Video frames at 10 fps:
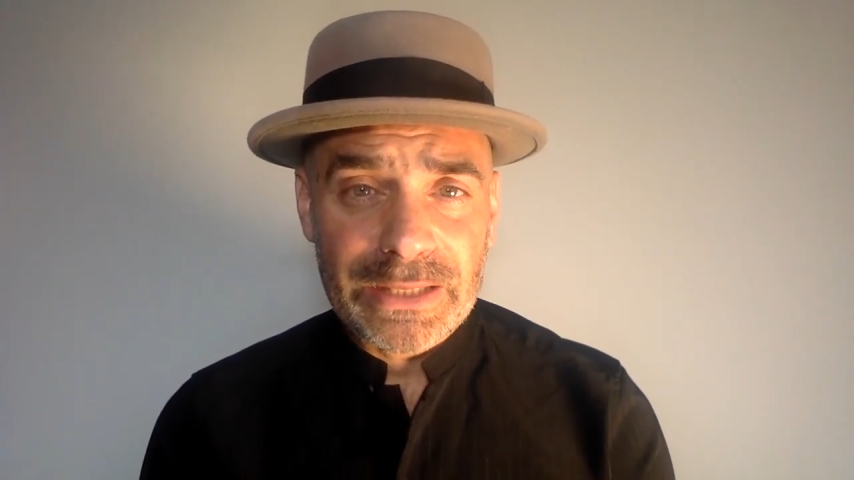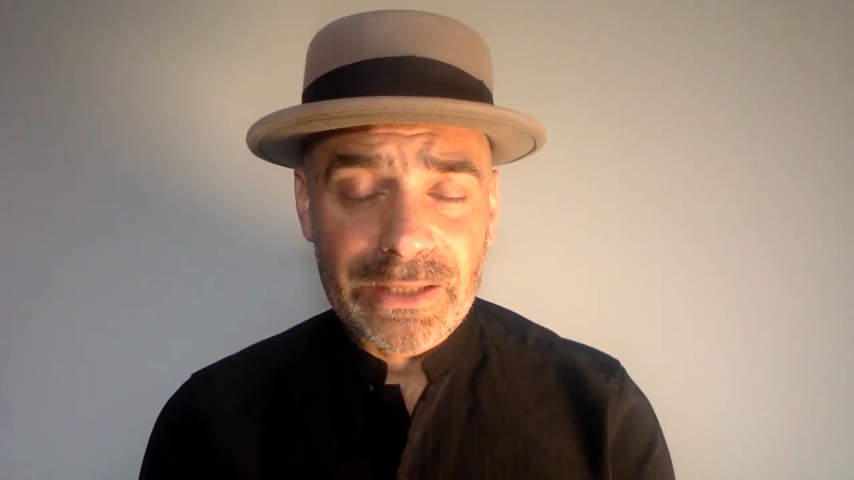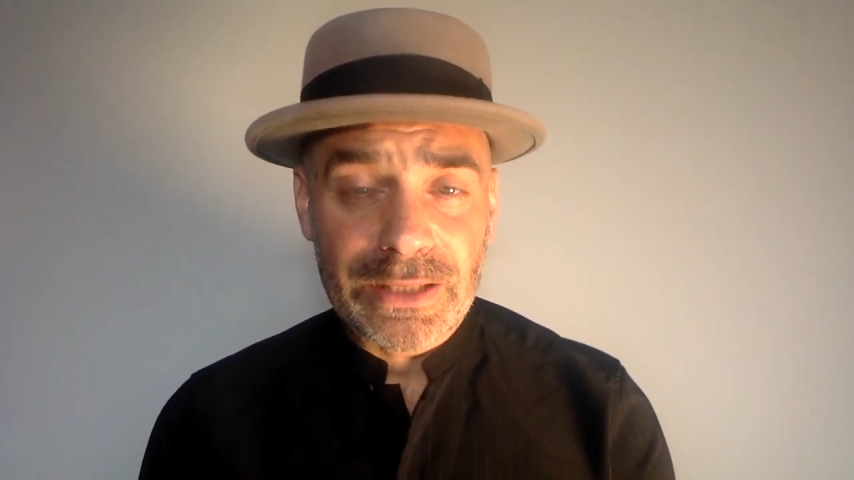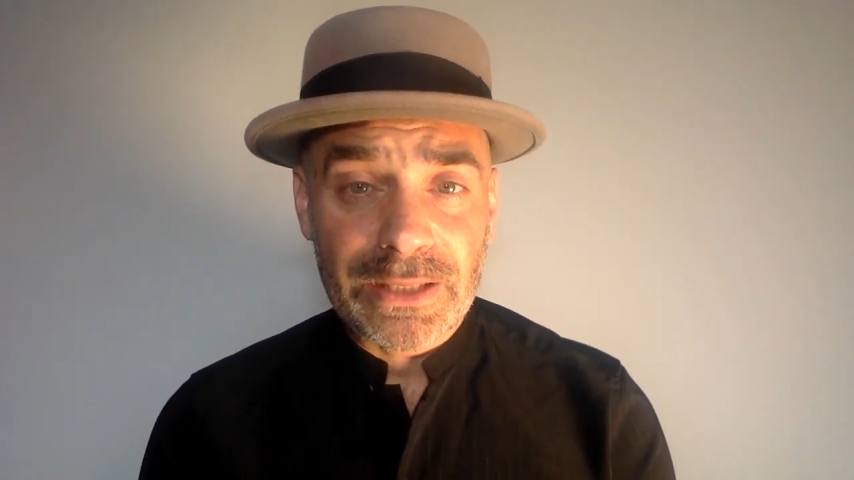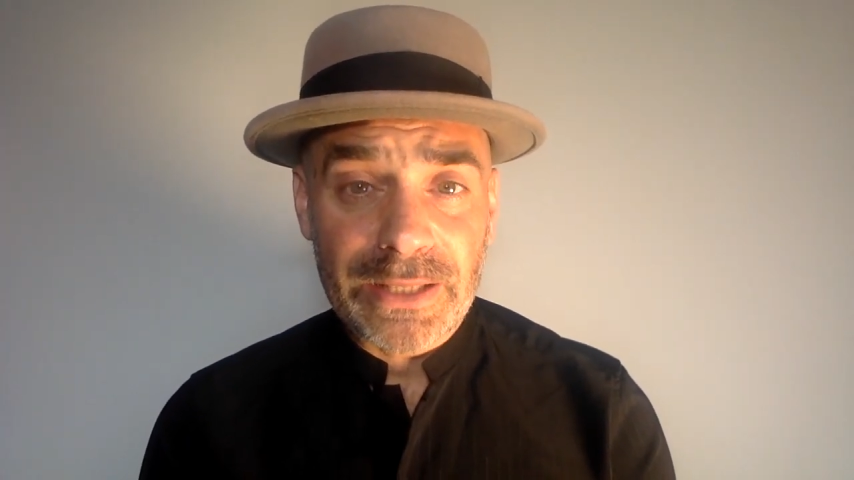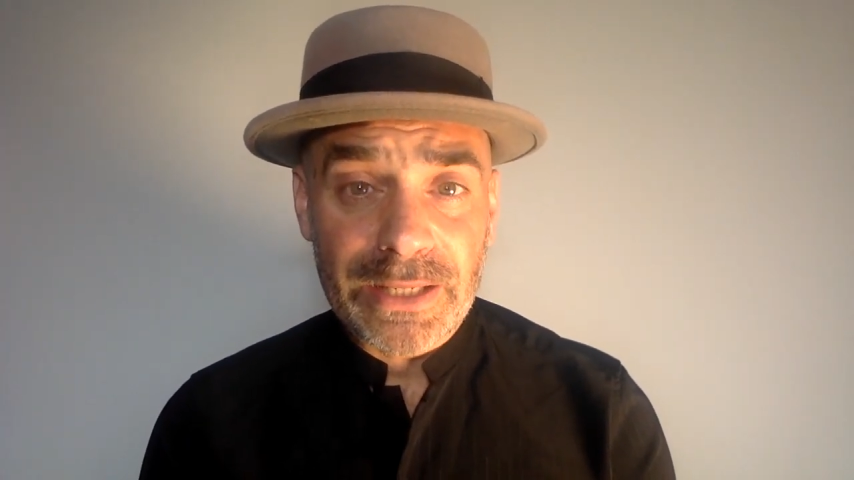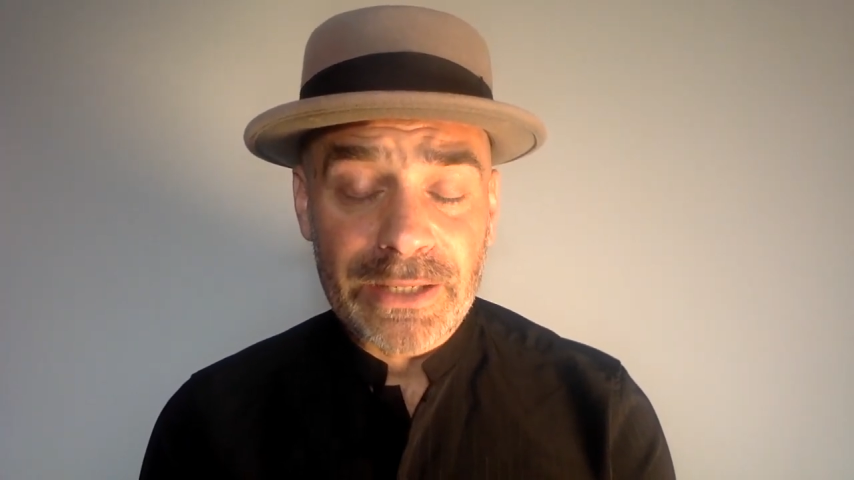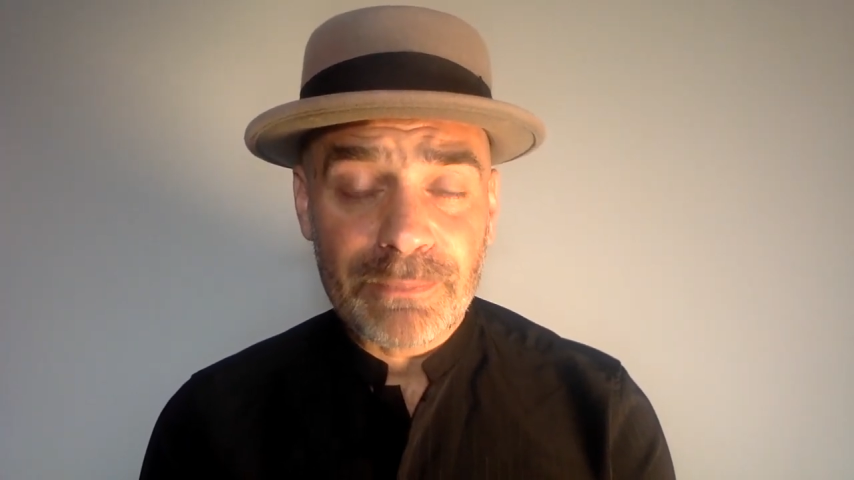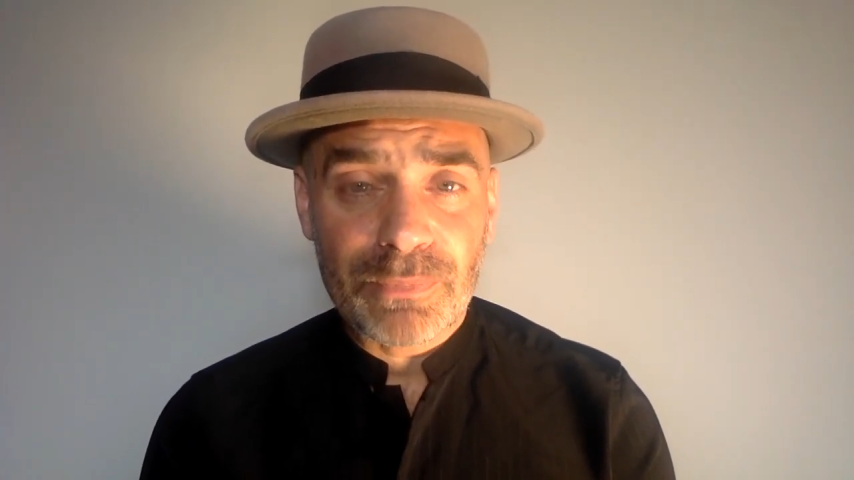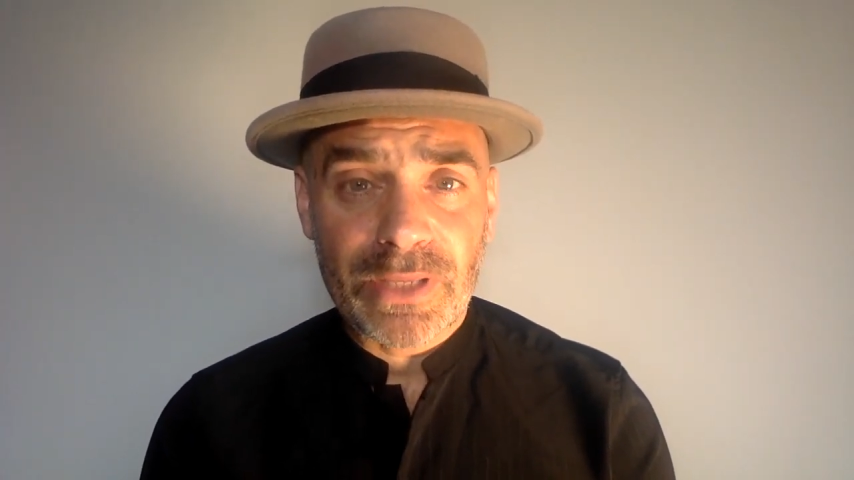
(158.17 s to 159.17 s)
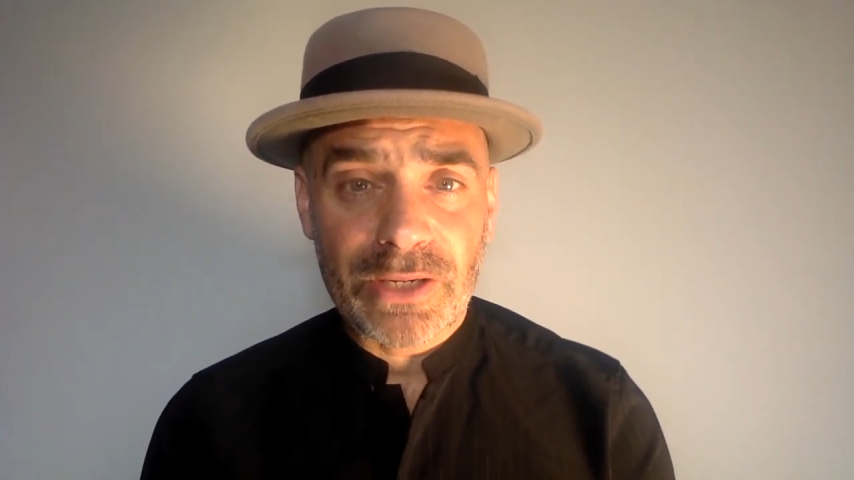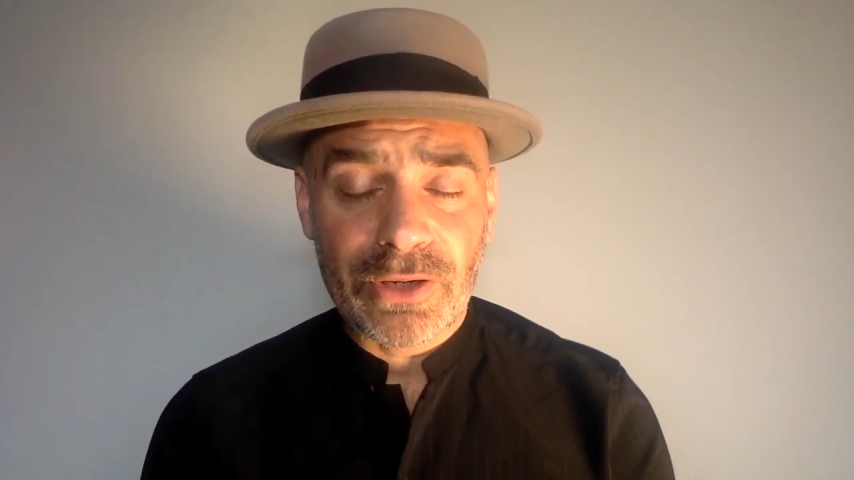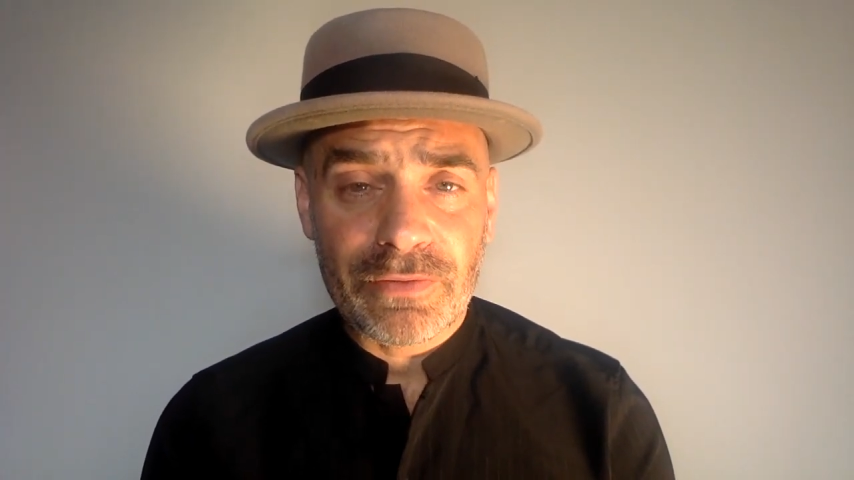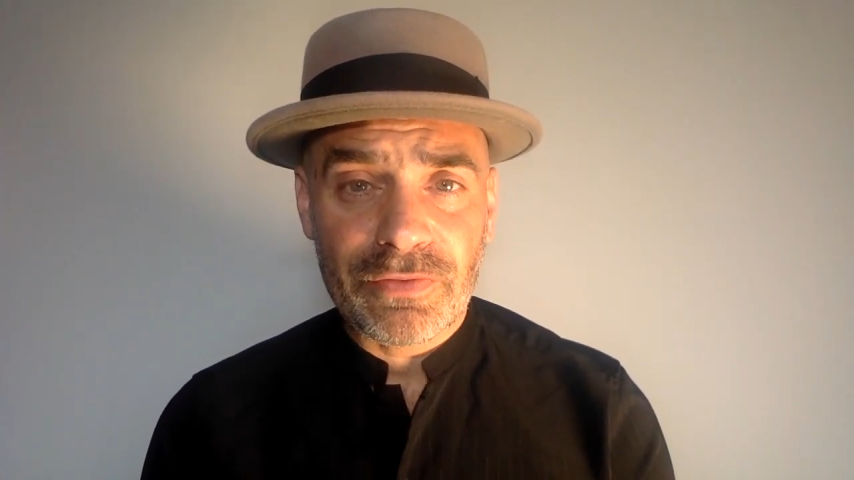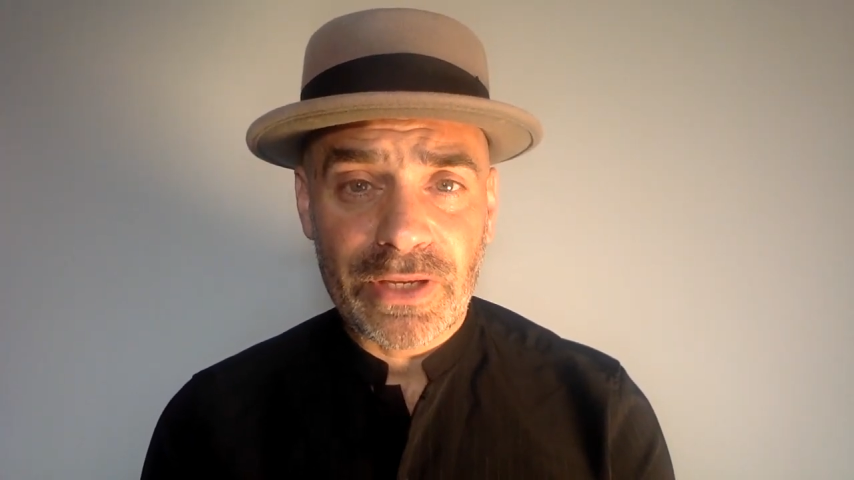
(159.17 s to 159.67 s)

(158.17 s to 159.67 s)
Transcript: clear, that kind of